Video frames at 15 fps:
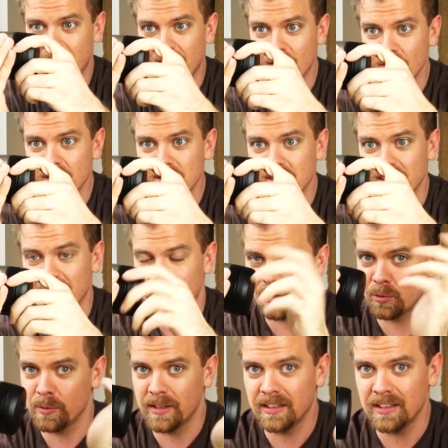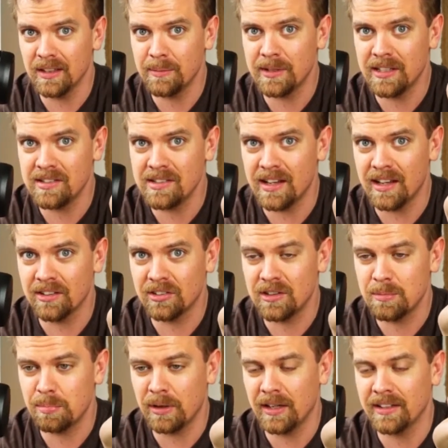I know this is like a really limited
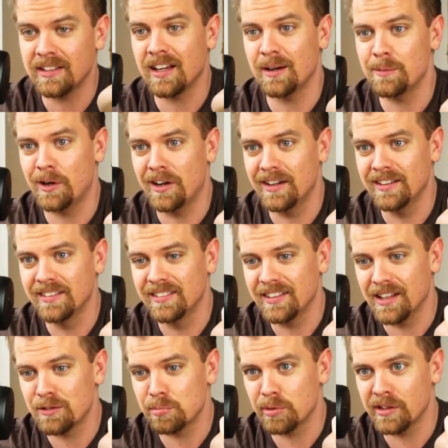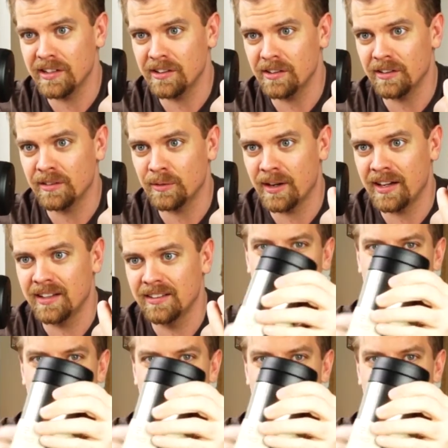test, but come on, that's pretty good, right?